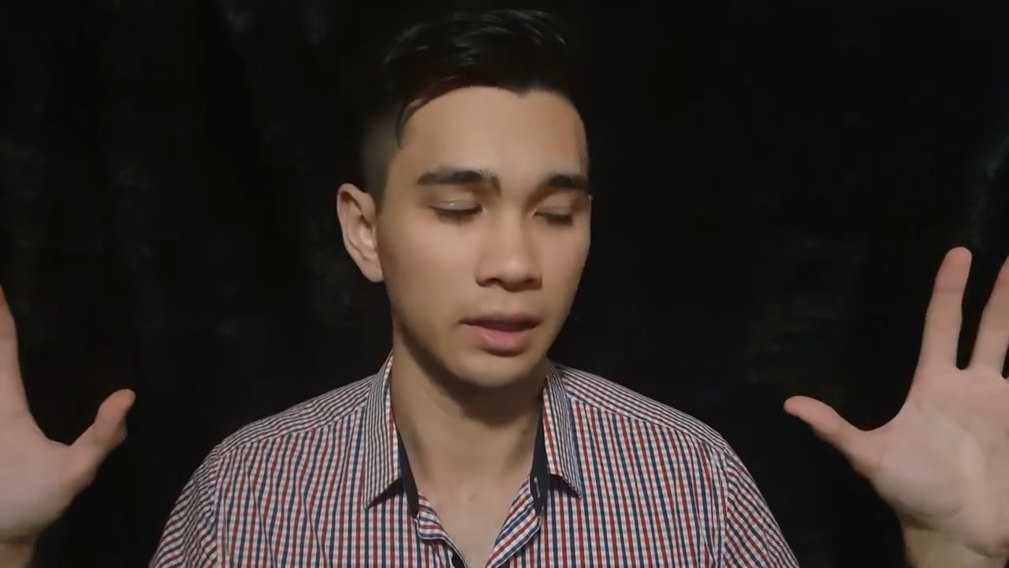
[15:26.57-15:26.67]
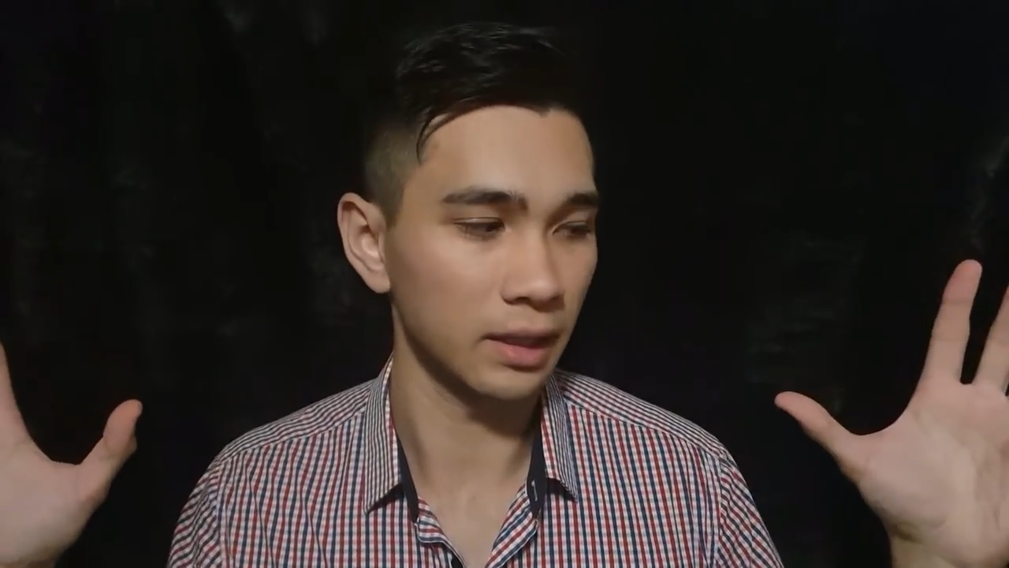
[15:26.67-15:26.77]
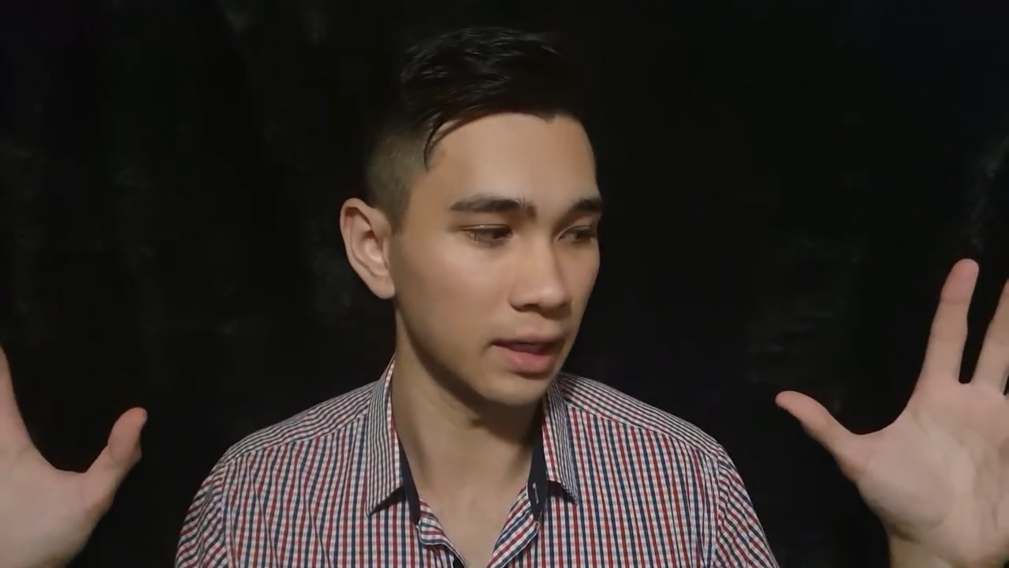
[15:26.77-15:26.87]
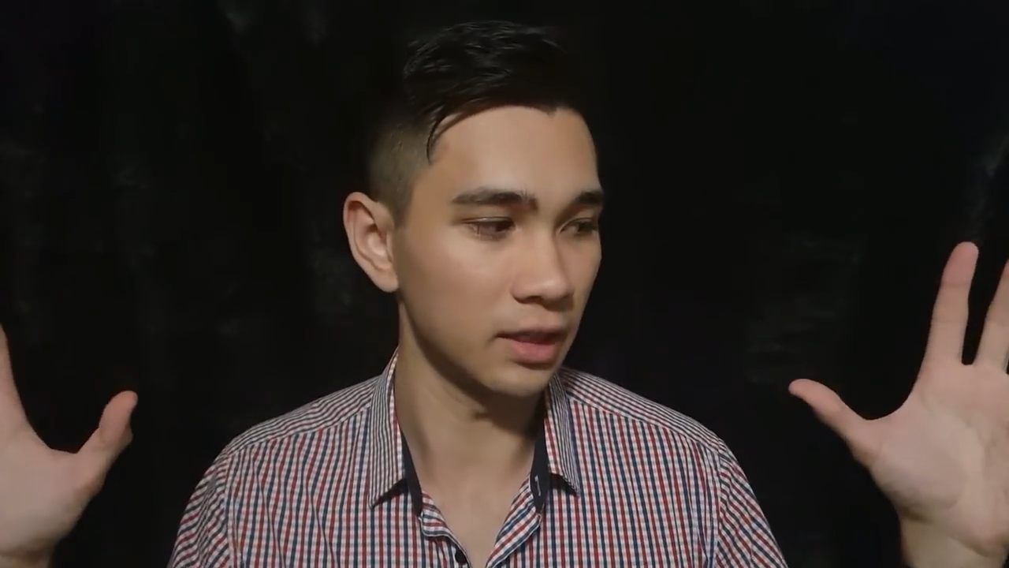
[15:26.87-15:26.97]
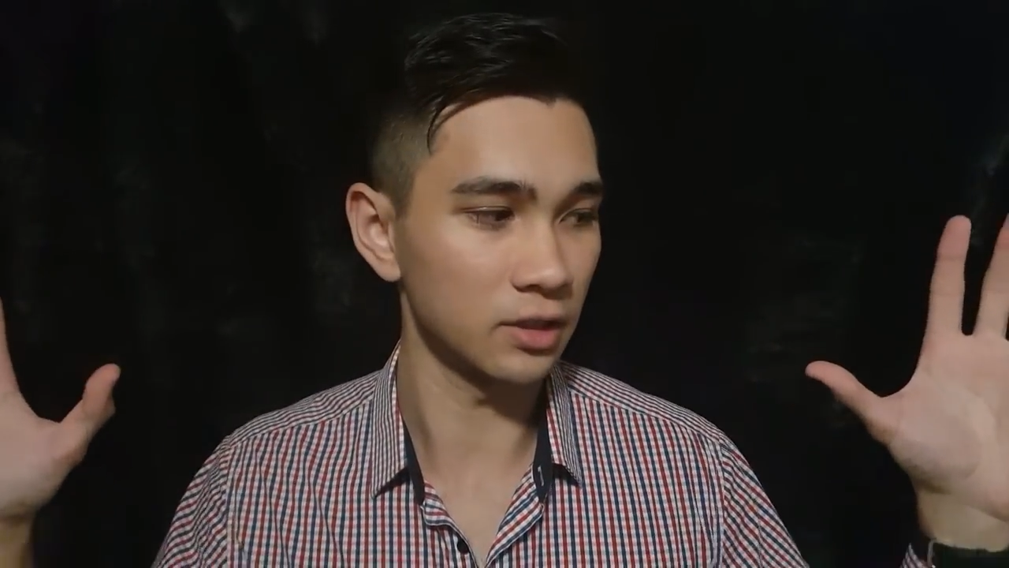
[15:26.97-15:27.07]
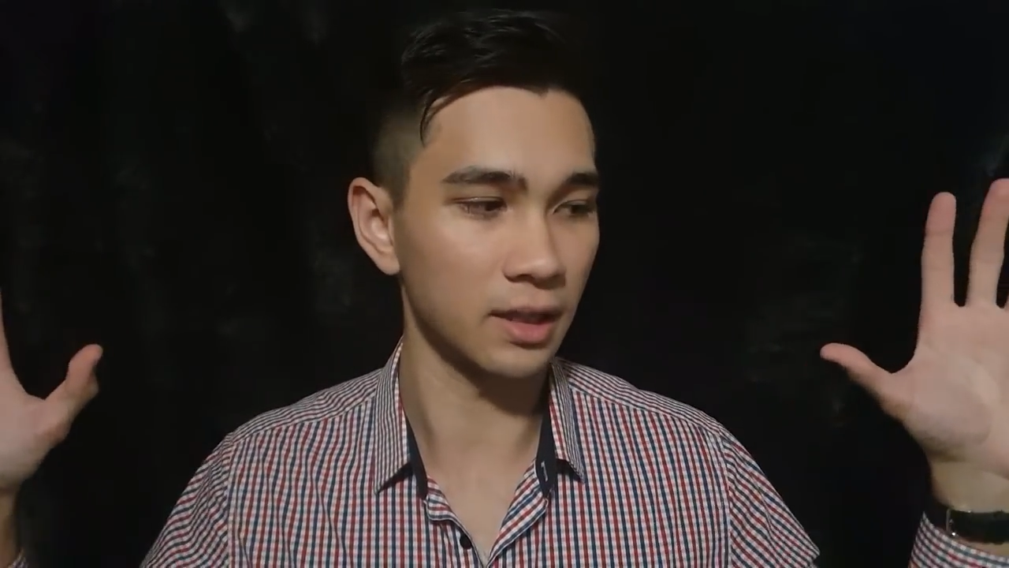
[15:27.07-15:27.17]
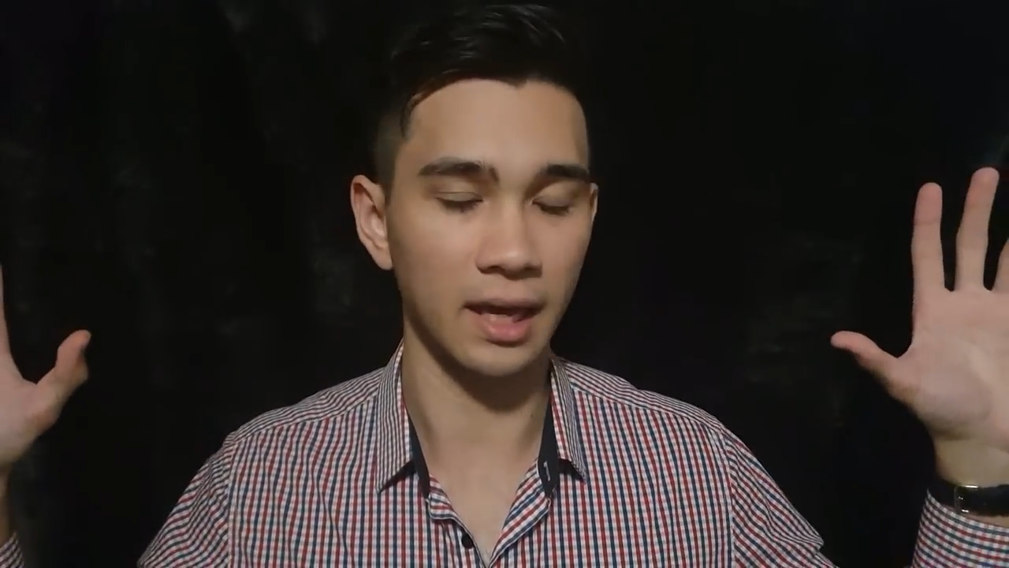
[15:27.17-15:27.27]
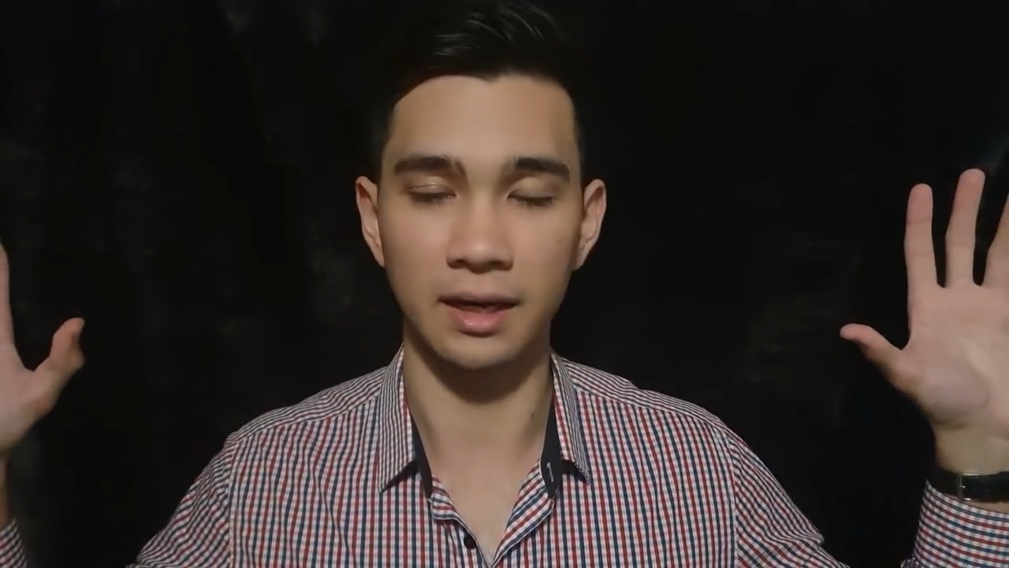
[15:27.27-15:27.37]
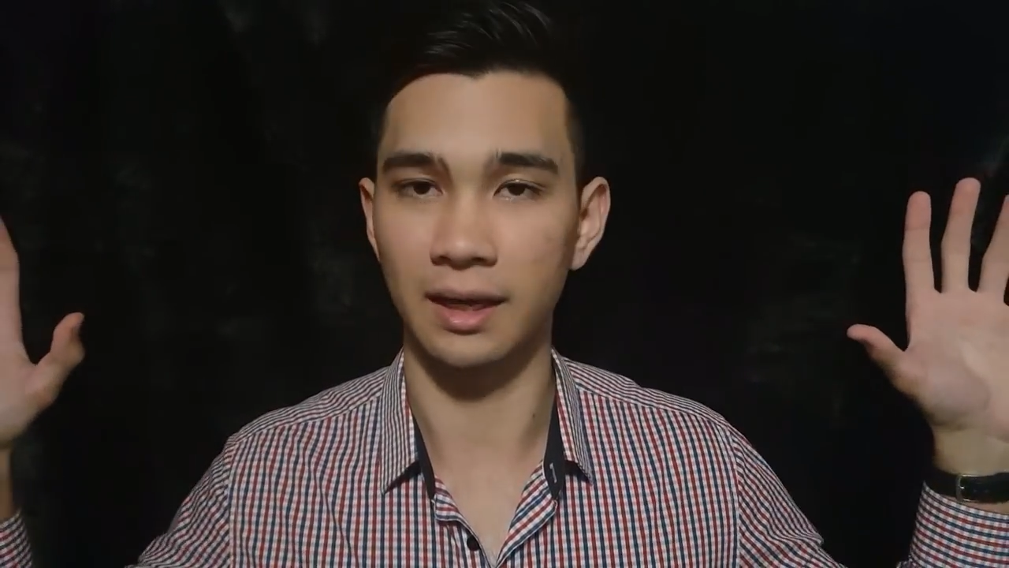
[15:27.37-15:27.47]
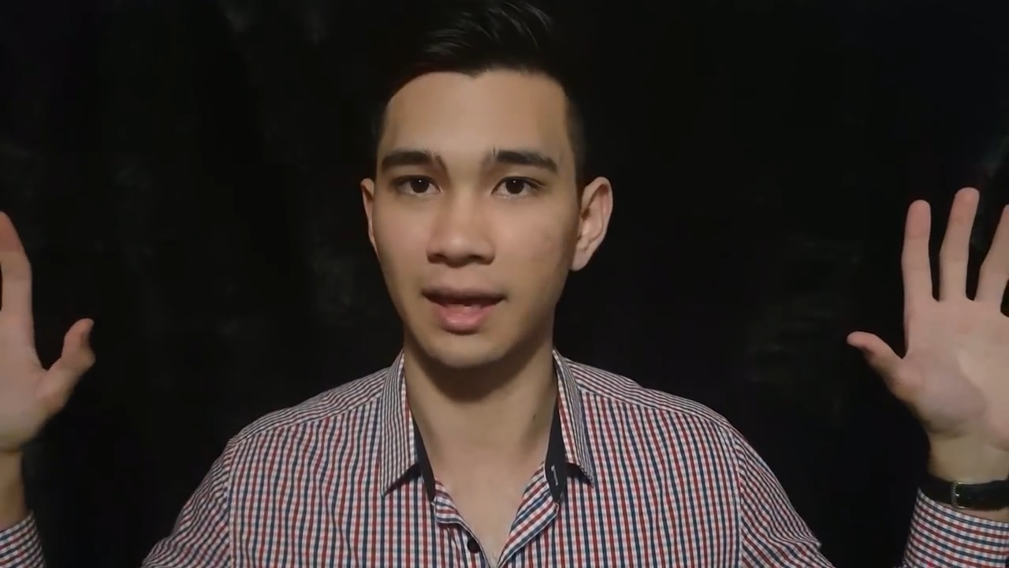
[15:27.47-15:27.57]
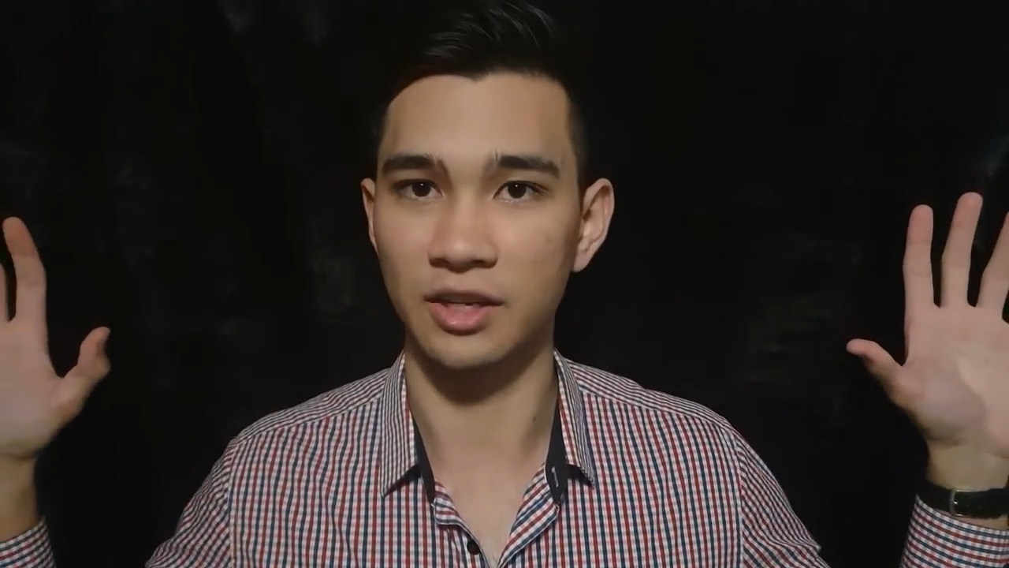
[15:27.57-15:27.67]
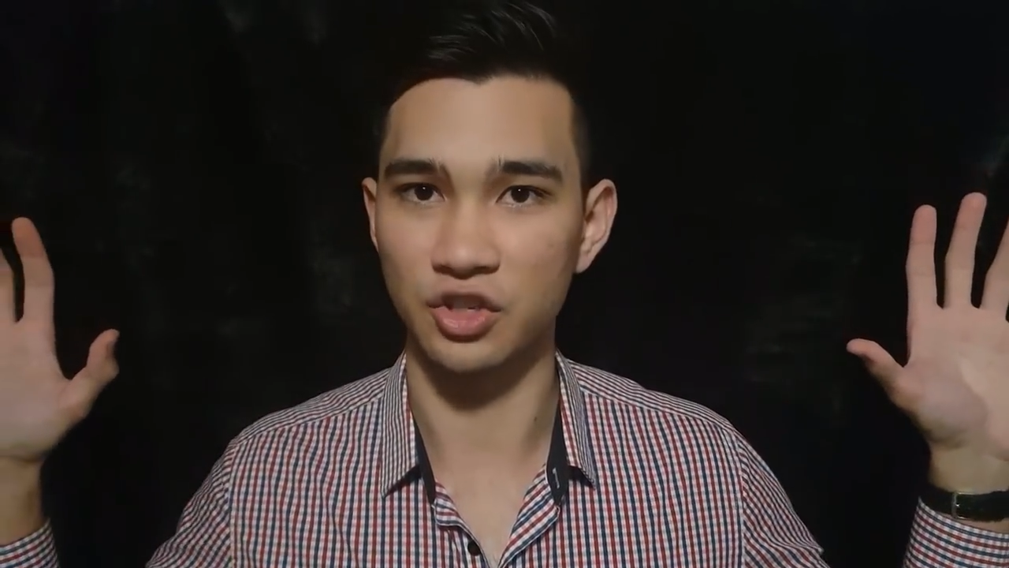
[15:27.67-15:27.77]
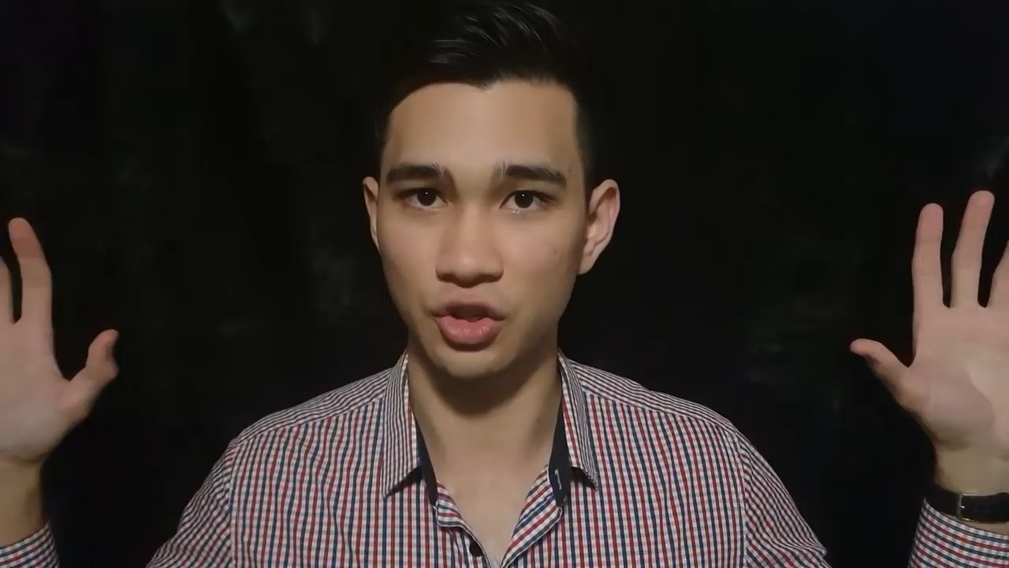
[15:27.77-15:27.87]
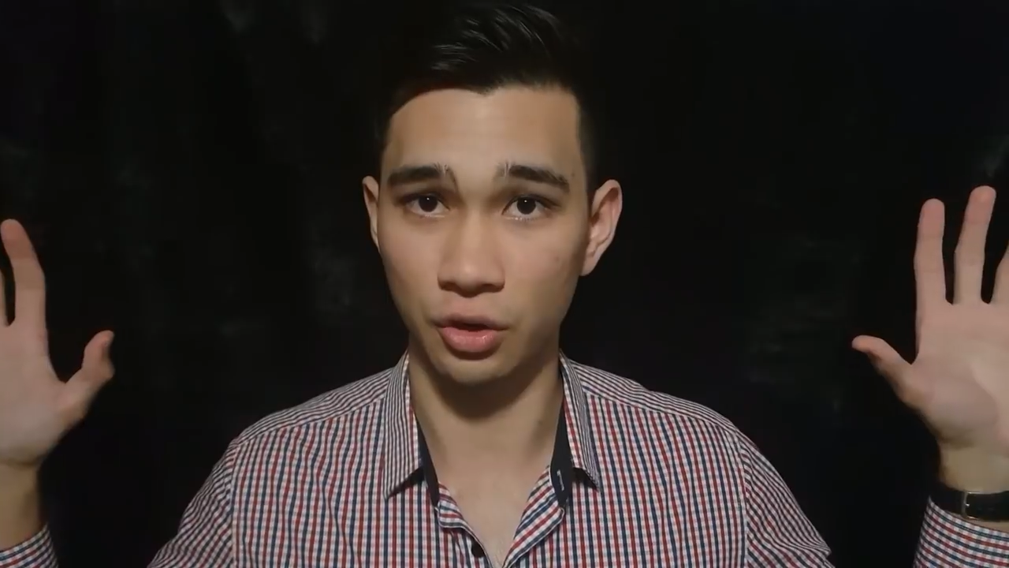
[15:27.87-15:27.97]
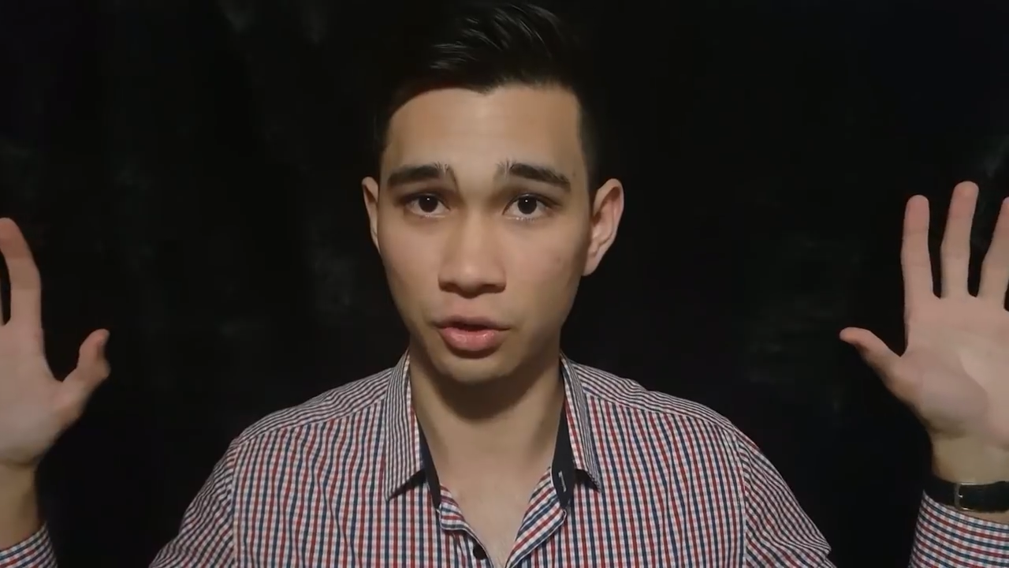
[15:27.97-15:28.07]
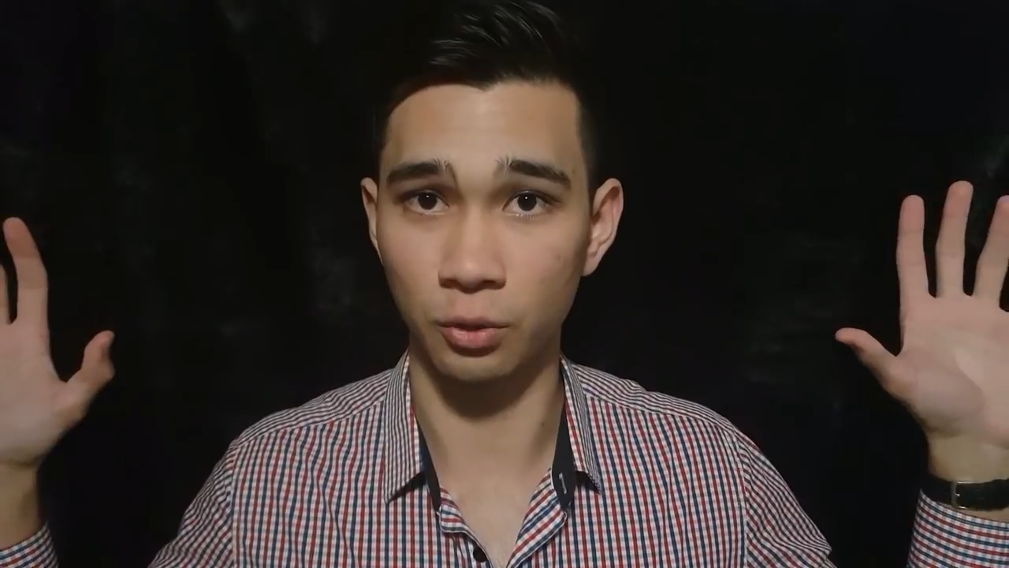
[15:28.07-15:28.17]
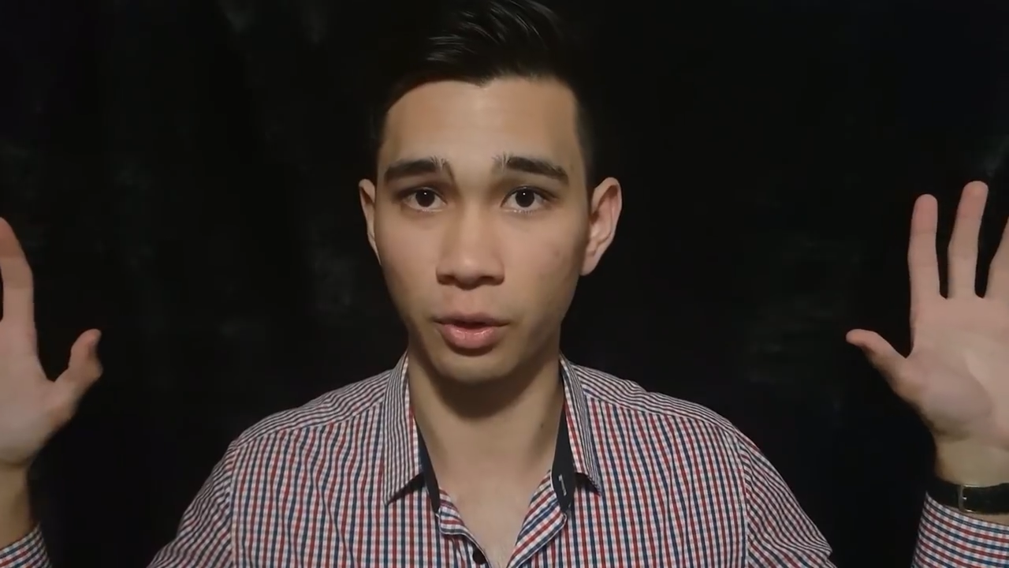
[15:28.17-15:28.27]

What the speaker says: getting into that external